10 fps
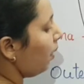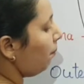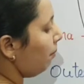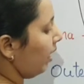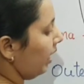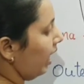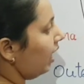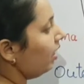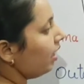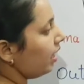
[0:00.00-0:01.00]

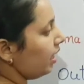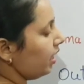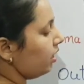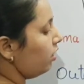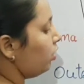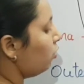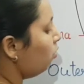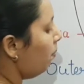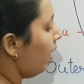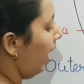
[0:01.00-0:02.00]
Pinna, ear
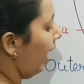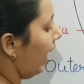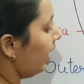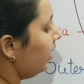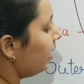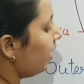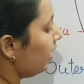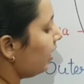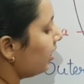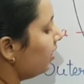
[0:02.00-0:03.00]
tube and
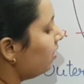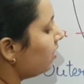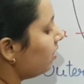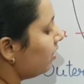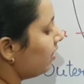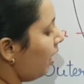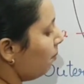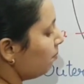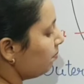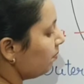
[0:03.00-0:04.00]
ear drum.
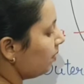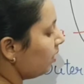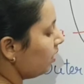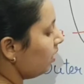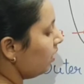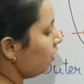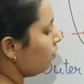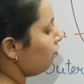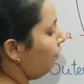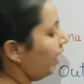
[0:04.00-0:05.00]

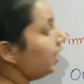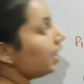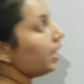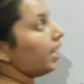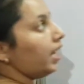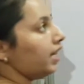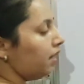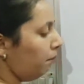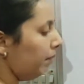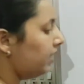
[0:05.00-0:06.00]
Fine. In the
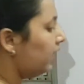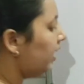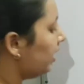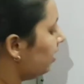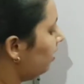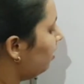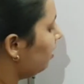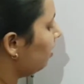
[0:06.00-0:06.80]
middle ear